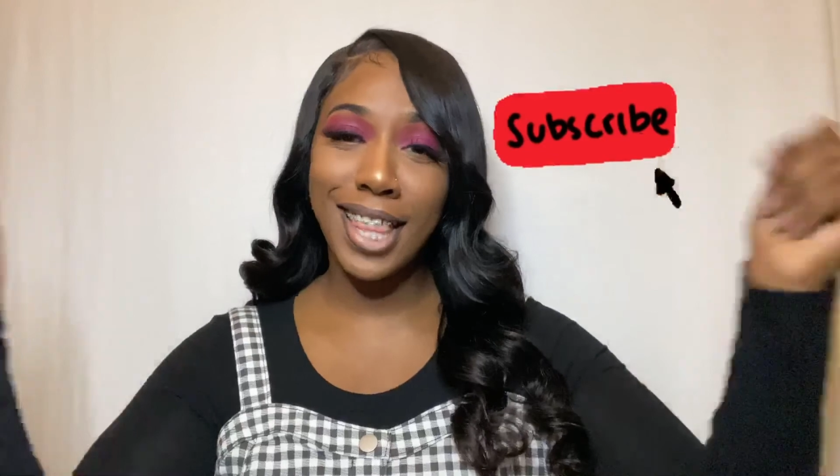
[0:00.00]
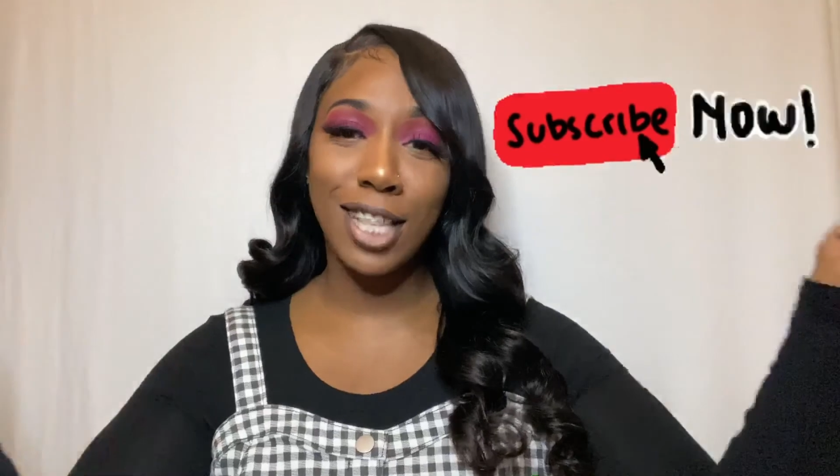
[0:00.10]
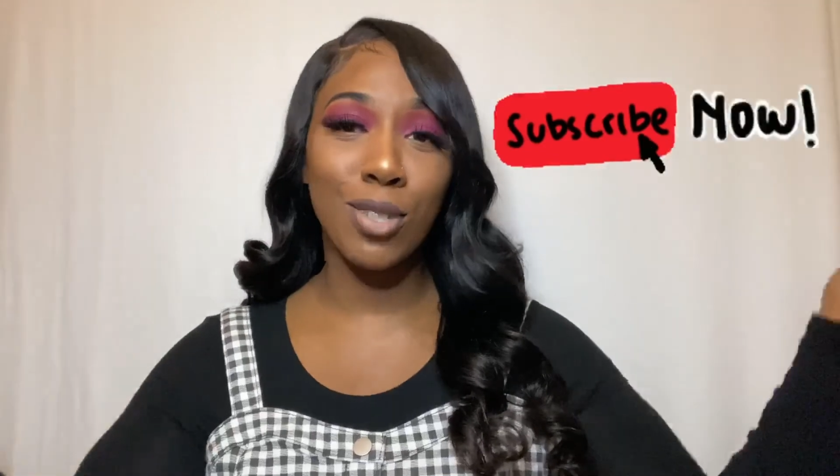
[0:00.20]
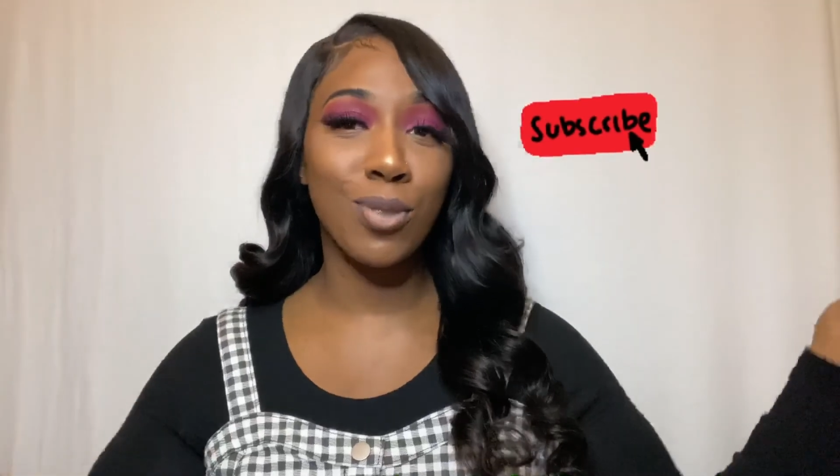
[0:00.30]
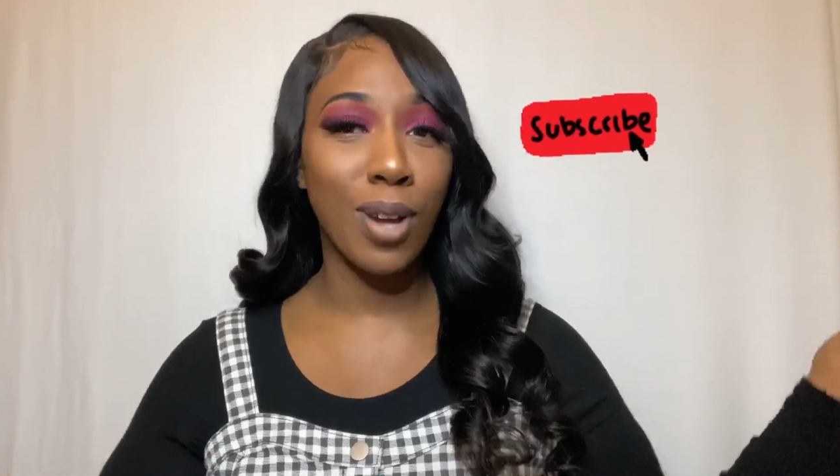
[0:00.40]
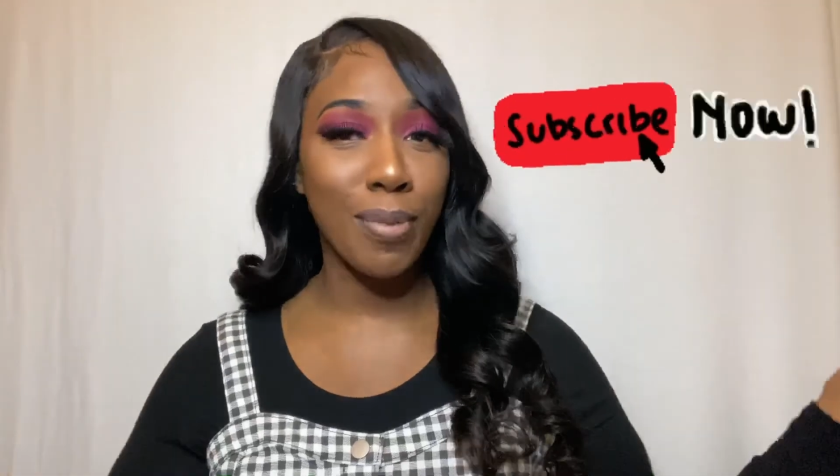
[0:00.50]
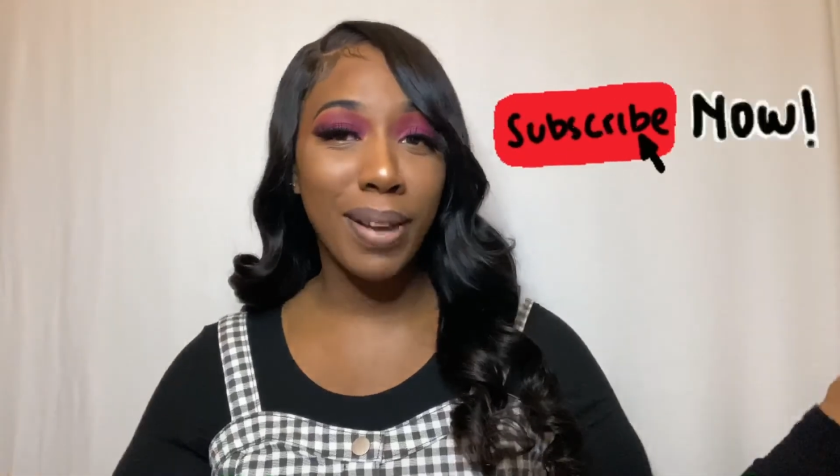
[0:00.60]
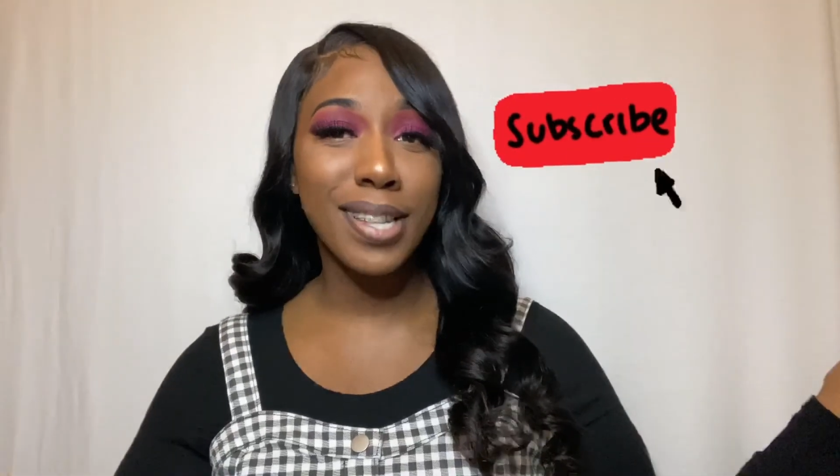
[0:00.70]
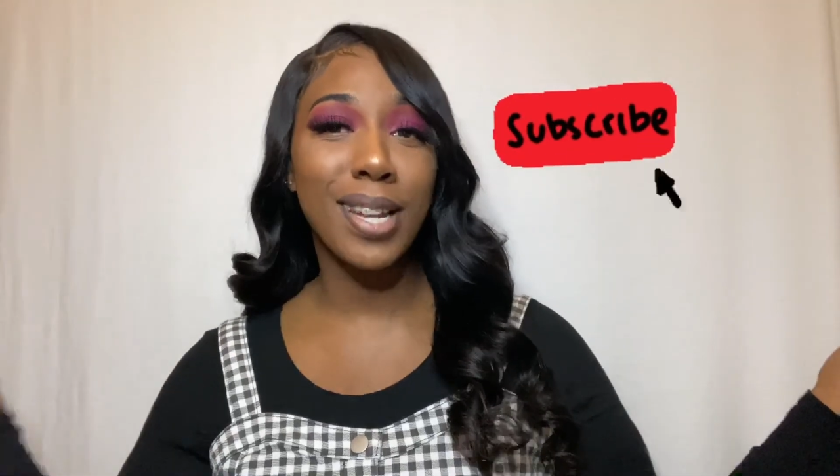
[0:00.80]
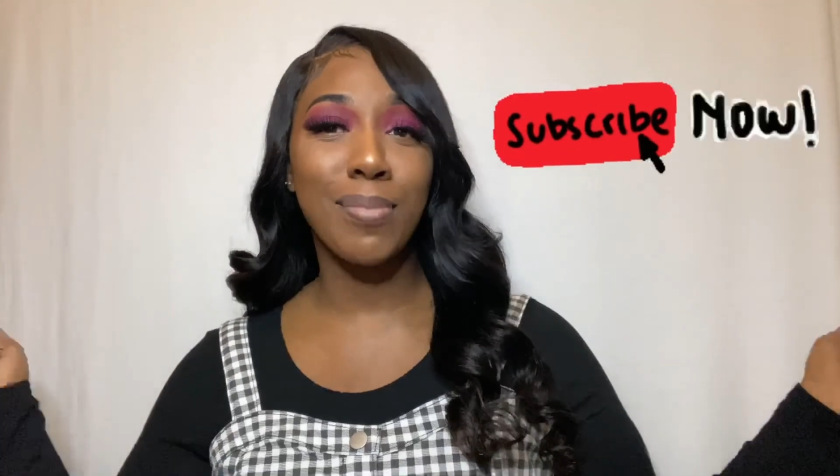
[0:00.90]
that subscribe
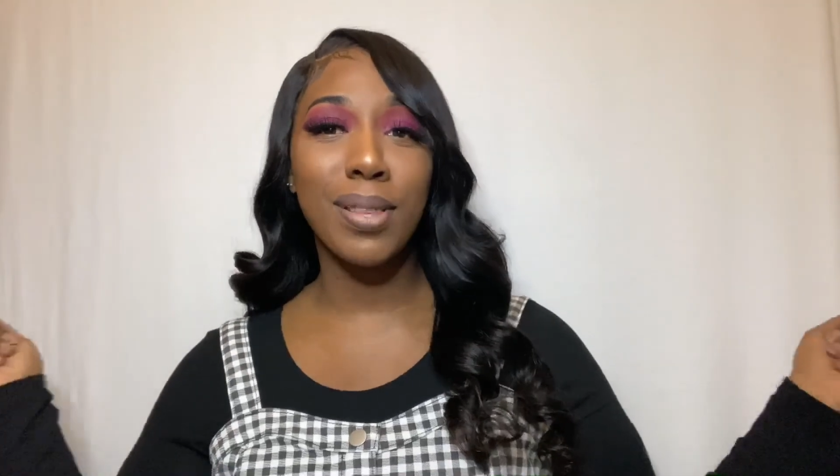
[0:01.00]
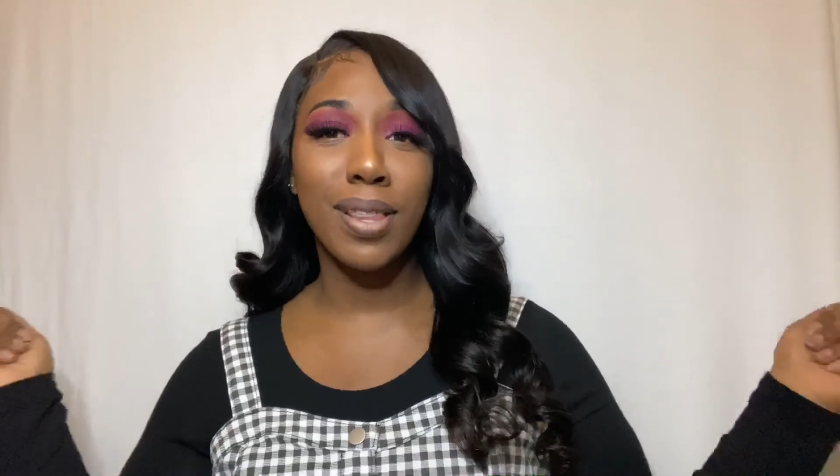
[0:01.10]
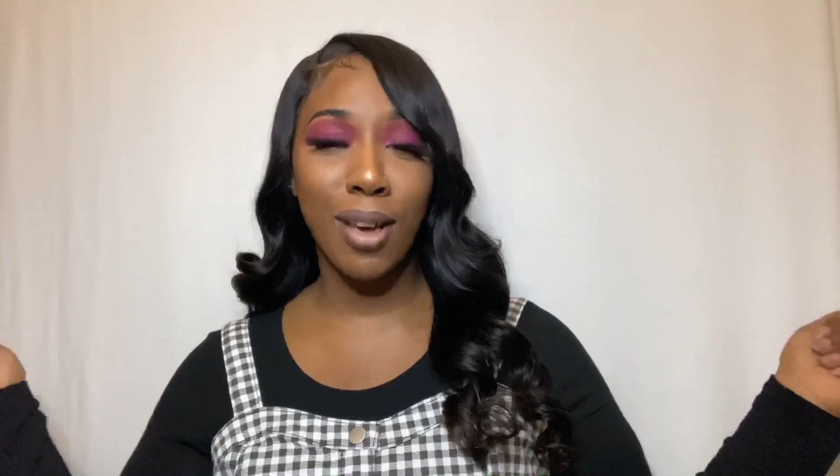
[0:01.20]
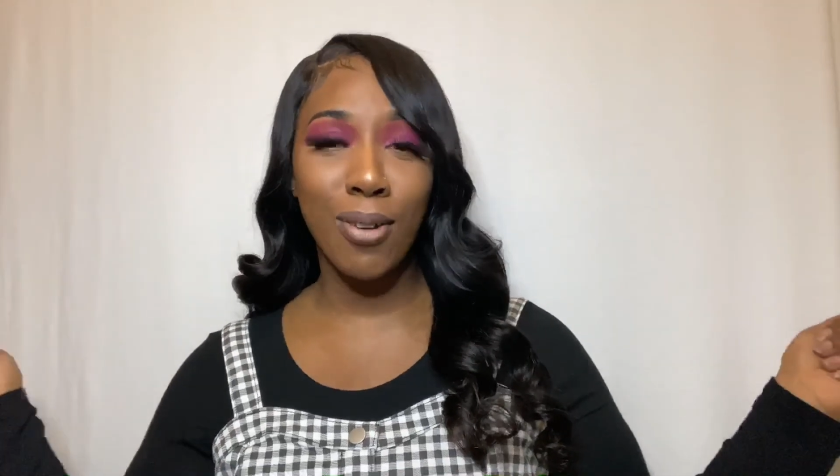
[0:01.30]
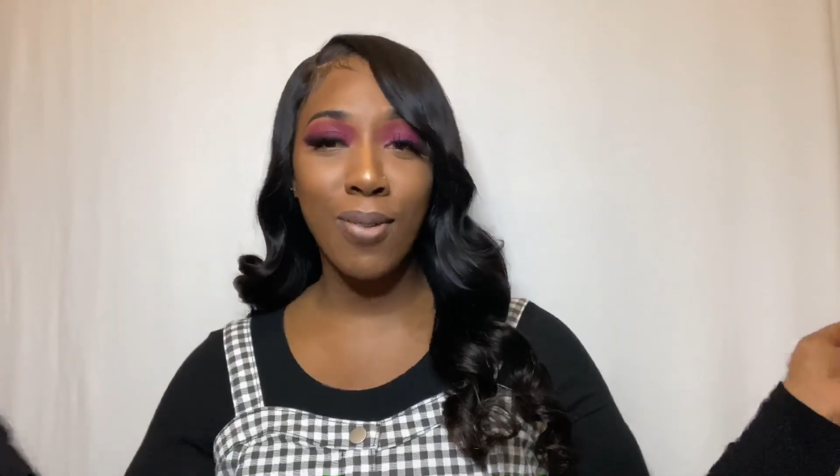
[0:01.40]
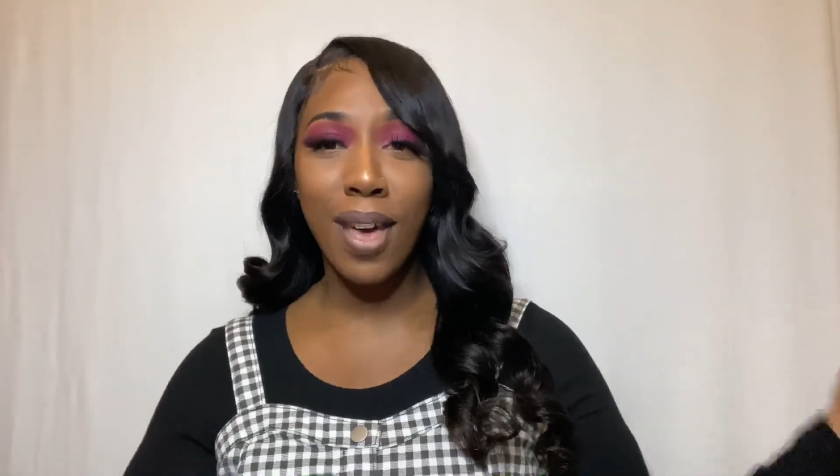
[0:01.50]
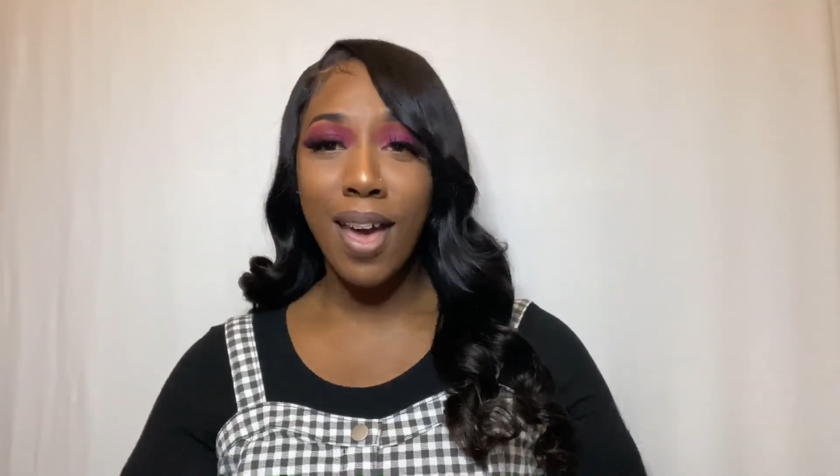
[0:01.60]
button down below.